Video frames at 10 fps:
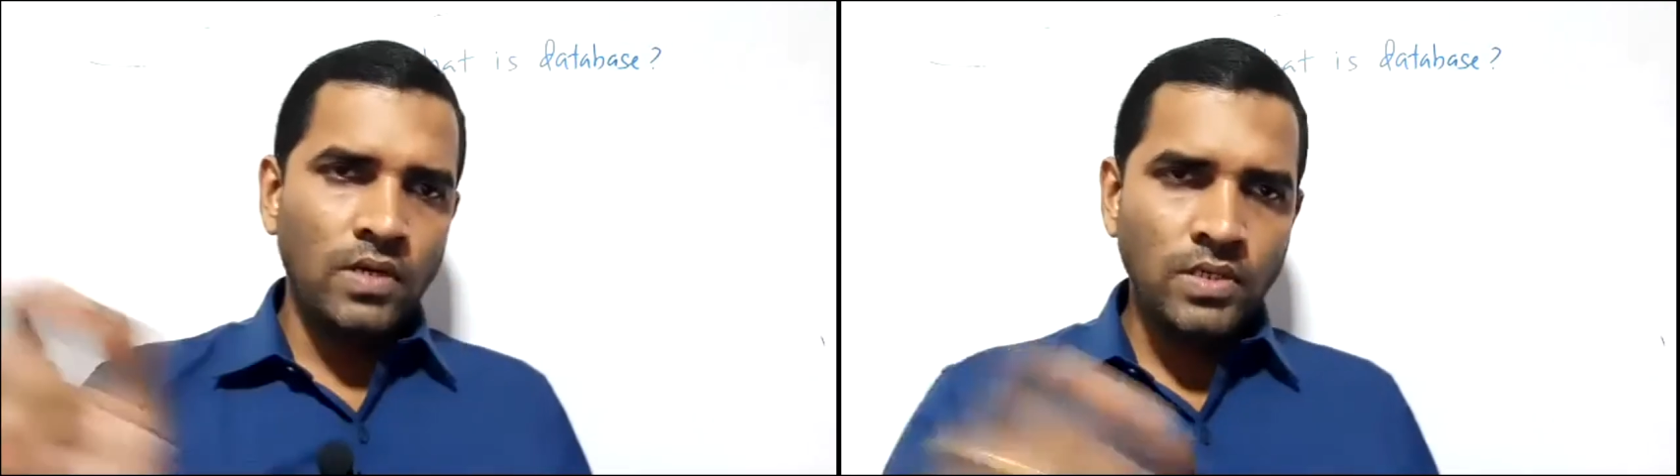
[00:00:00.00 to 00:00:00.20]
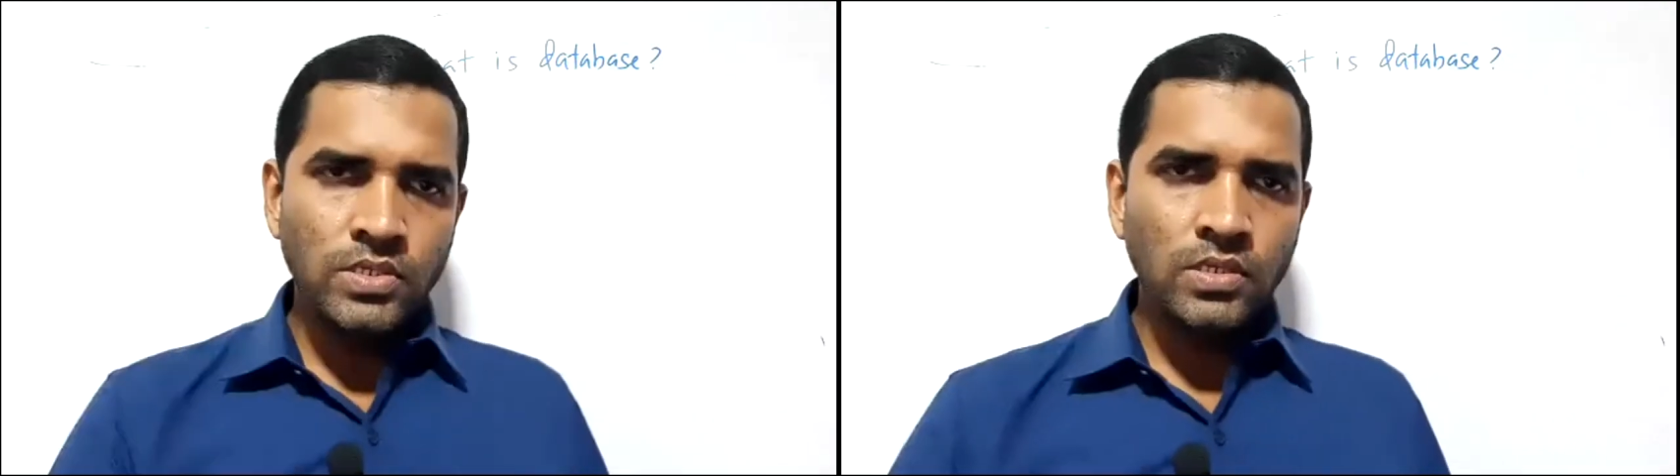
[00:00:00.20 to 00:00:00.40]

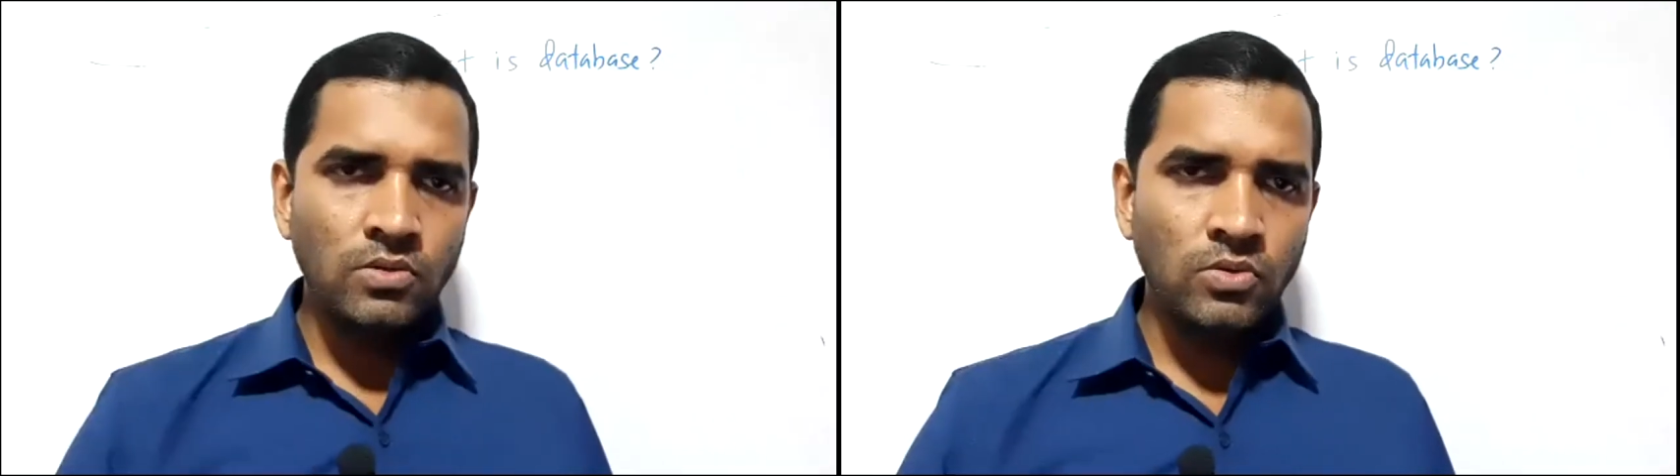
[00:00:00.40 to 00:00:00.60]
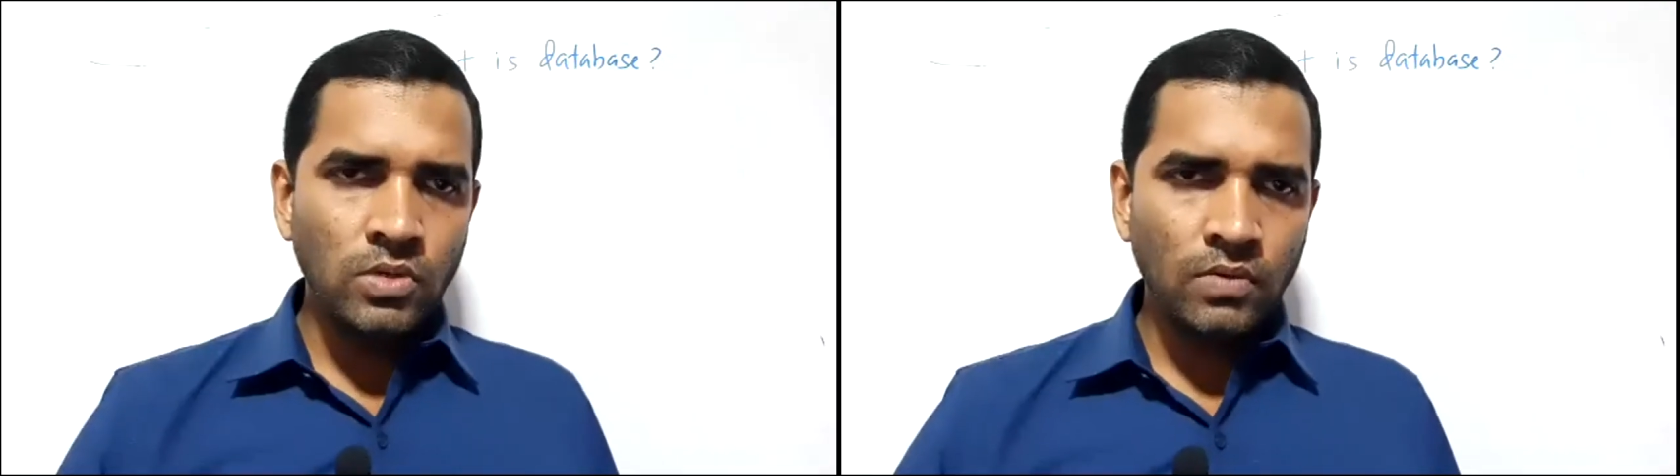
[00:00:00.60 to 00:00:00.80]

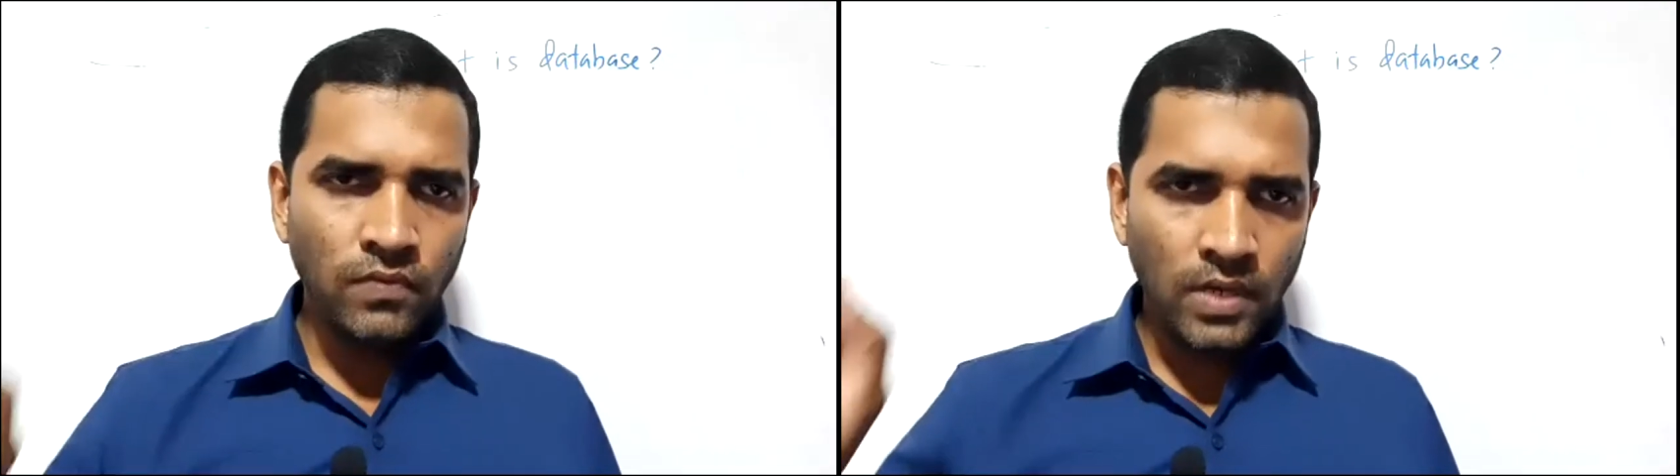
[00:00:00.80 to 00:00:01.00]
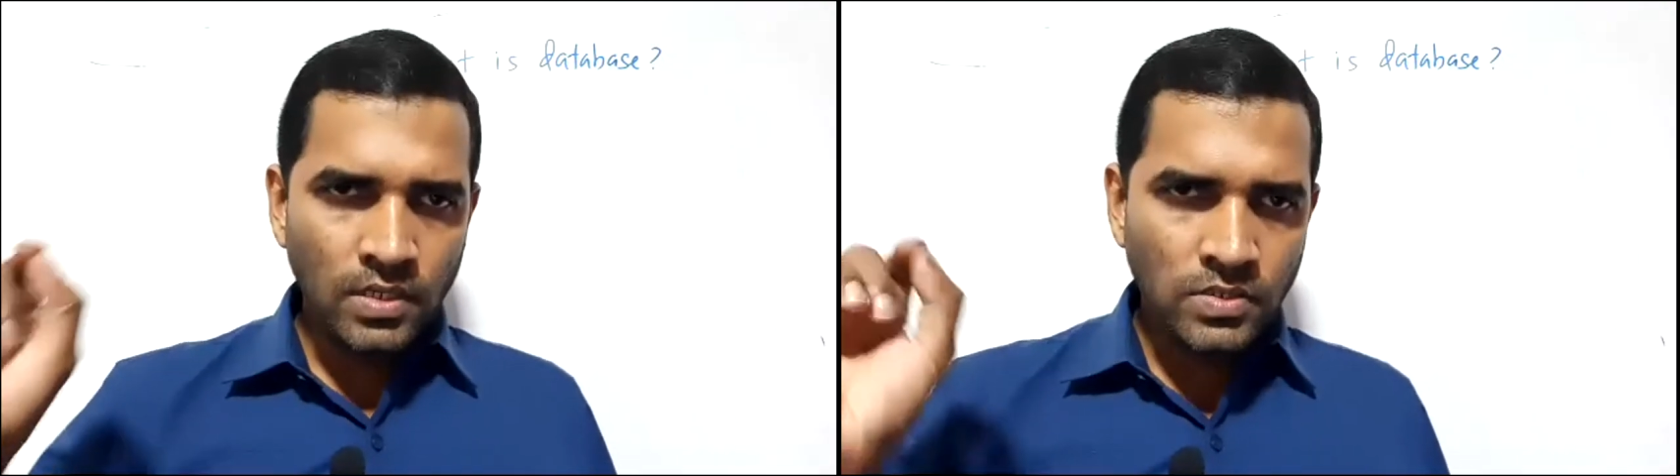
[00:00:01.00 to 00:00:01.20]
written your
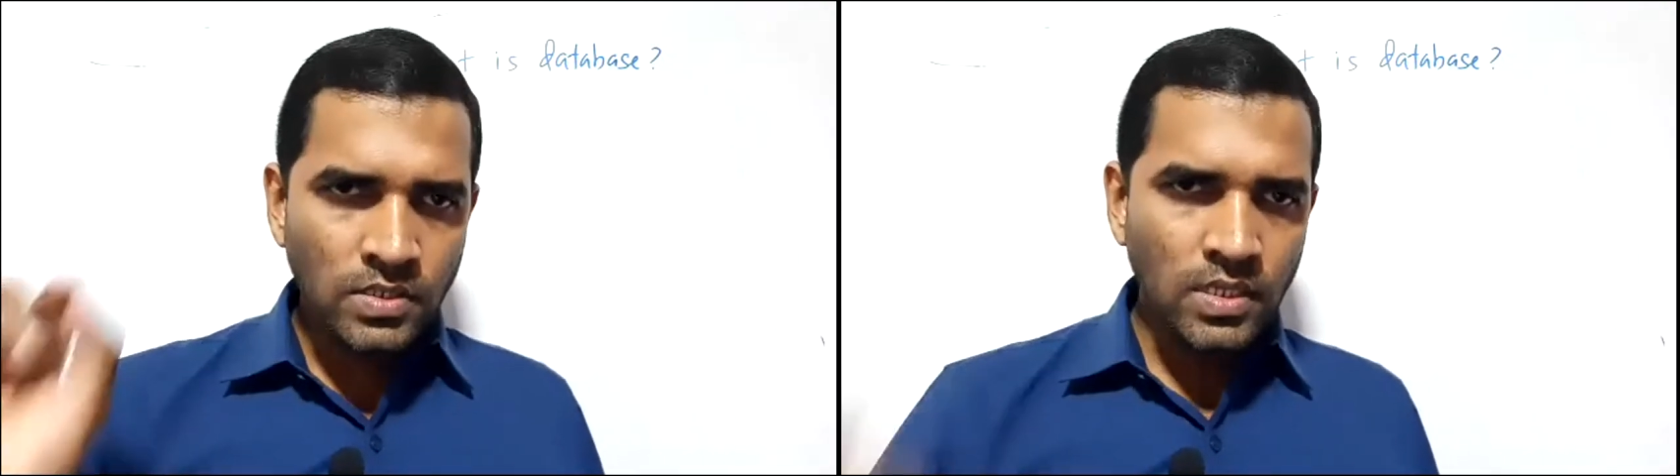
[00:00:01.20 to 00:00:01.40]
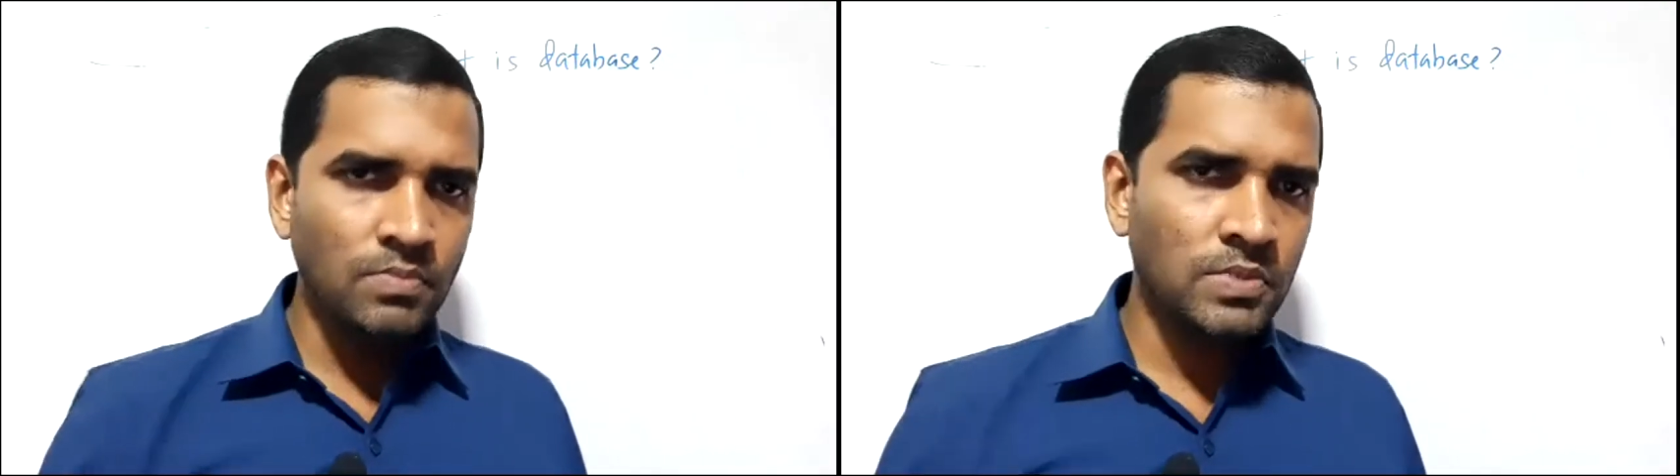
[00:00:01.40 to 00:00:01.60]
friends'
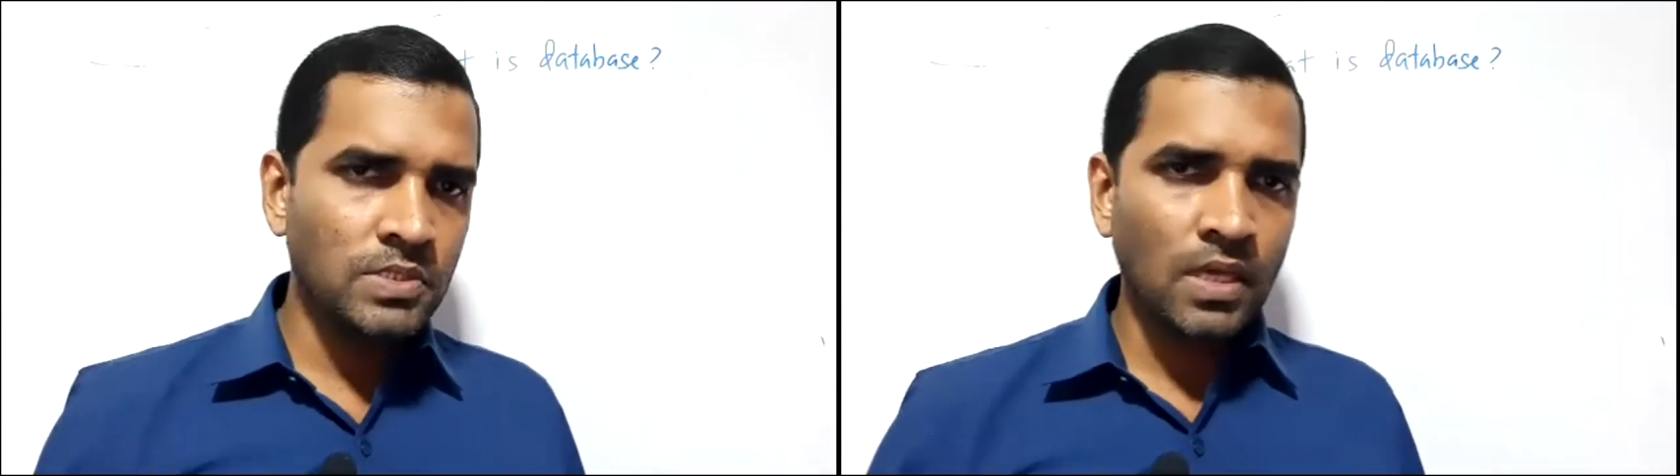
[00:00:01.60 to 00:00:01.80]
names